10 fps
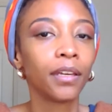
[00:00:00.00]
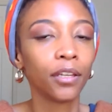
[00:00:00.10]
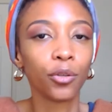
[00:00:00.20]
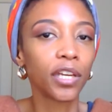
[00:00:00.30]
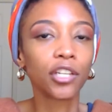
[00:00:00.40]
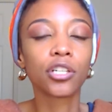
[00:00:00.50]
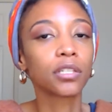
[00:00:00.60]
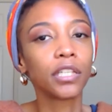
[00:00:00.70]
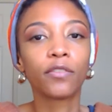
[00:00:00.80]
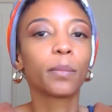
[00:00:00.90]

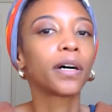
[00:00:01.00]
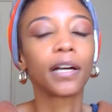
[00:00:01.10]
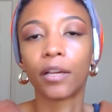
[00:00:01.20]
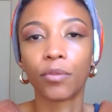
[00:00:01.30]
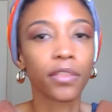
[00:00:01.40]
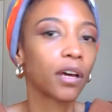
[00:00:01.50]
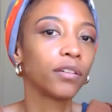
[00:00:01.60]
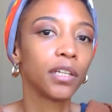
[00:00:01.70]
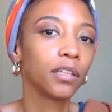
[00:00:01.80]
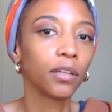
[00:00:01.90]
leave it behind without
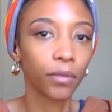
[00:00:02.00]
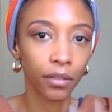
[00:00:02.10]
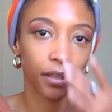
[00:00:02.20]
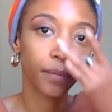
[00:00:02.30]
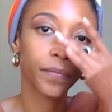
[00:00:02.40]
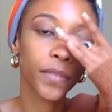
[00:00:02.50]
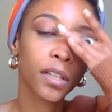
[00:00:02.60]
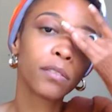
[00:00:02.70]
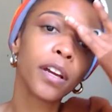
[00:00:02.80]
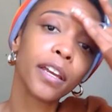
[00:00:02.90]
dealing with it,
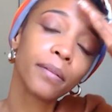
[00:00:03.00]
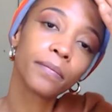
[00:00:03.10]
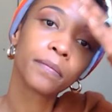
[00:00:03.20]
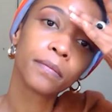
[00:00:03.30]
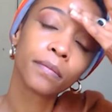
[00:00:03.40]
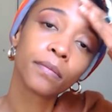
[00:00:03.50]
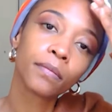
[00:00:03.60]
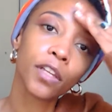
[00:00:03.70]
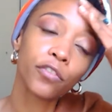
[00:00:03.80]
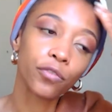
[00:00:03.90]
right?
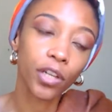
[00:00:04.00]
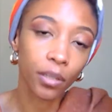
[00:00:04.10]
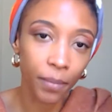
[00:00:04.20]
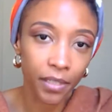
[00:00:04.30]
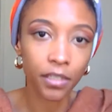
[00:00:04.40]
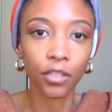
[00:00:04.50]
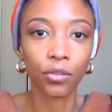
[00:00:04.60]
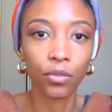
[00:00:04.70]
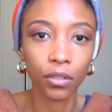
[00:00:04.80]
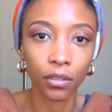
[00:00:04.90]
If you've done the best that you
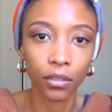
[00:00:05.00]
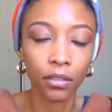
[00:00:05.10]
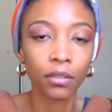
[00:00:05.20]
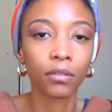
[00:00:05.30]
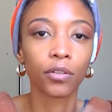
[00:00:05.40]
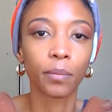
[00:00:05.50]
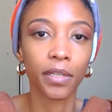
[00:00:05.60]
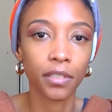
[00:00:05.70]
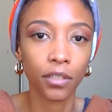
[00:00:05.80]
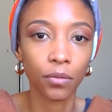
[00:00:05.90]
could, or the best
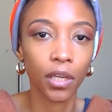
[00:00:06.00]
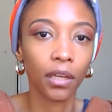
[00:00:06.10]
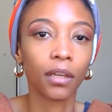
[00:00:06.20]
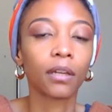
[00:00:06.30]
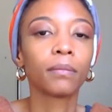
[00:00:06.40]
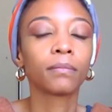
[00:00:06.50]
that you can,